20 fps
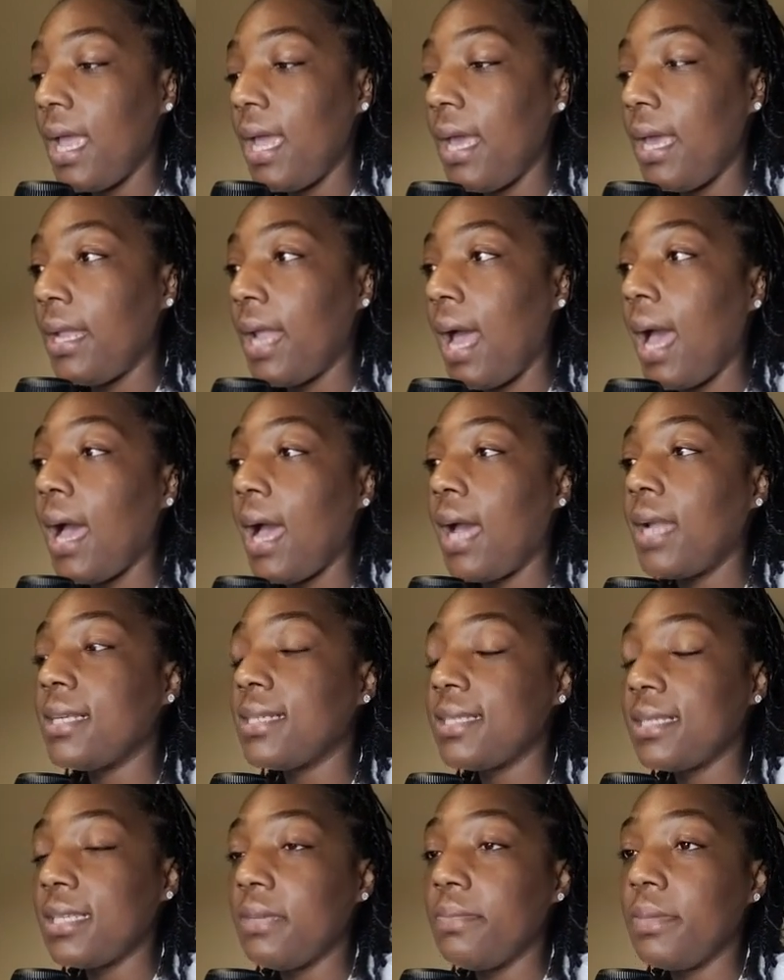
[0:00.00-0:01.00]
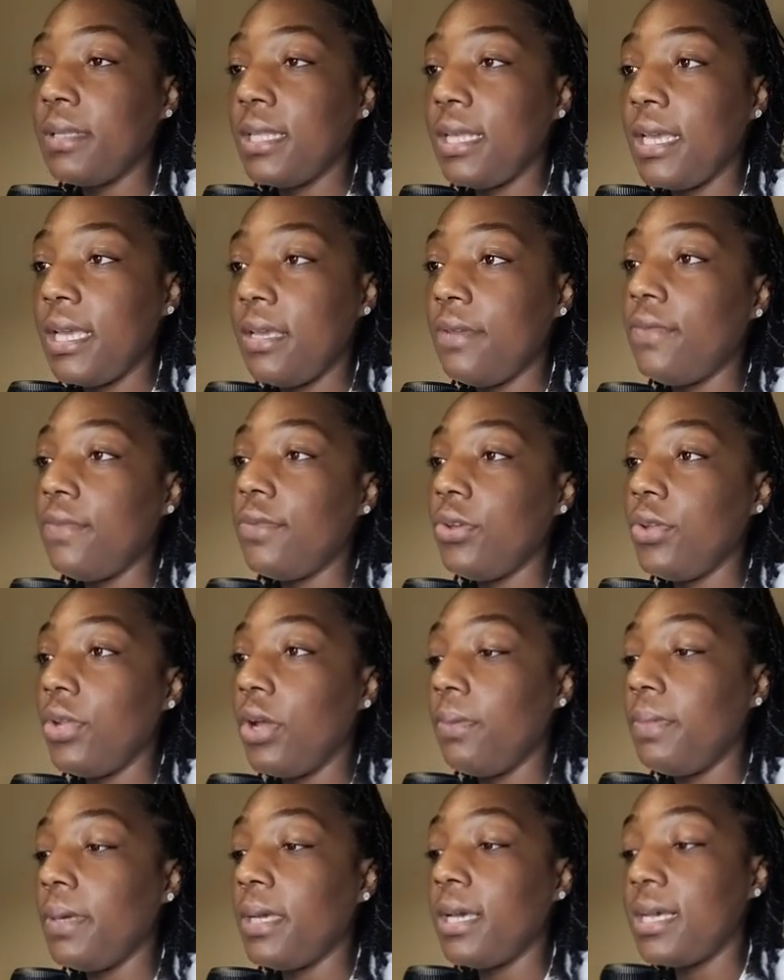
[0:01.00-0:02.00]
And I honestly believe,
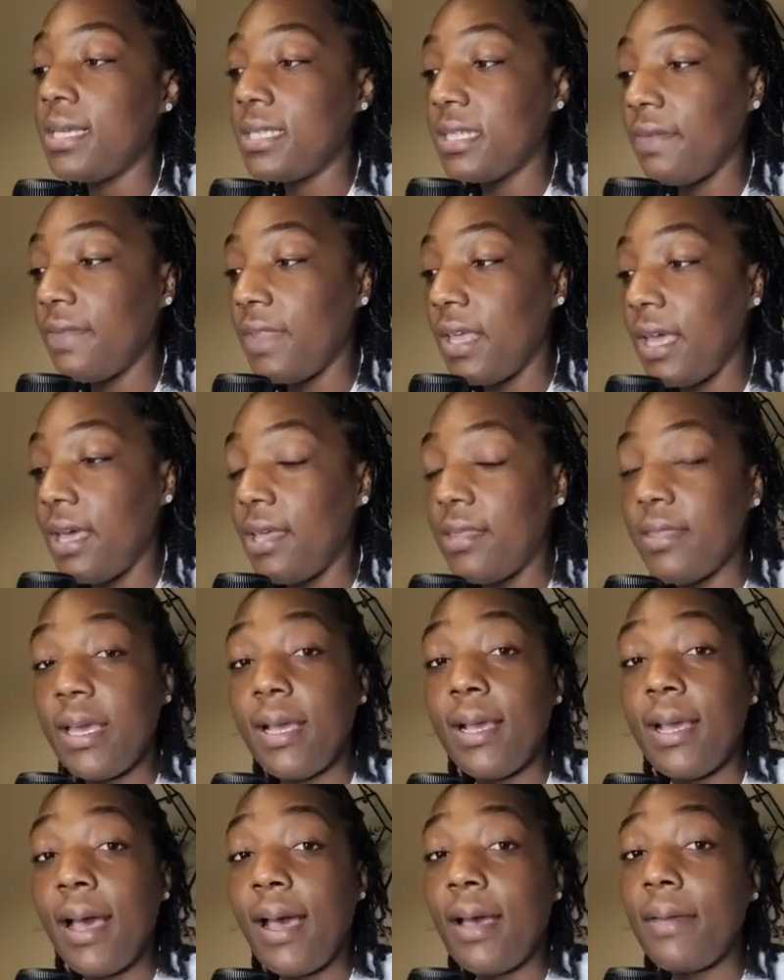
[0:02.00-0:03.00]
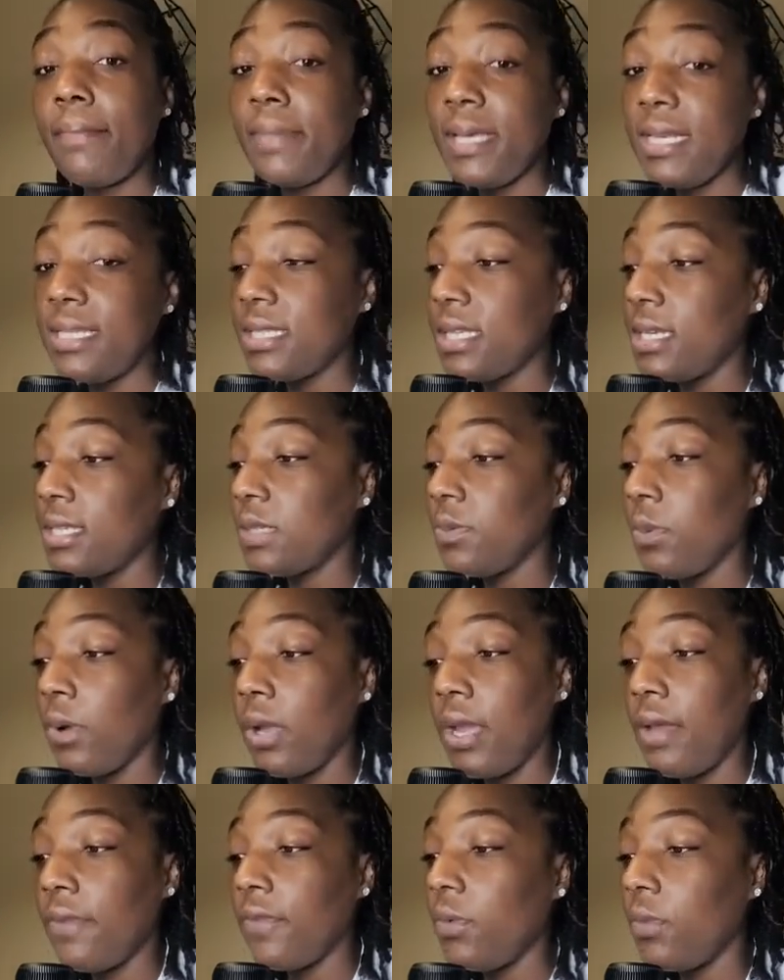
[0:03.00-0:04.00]
because of that God meets us
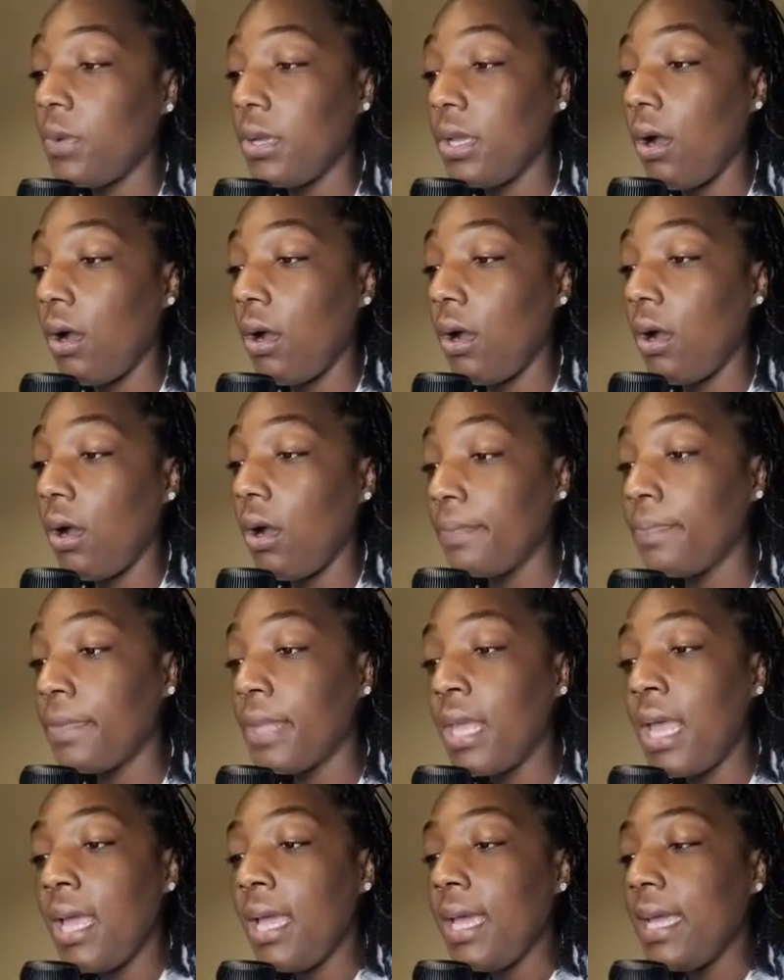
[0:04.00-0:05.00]
wherever we are.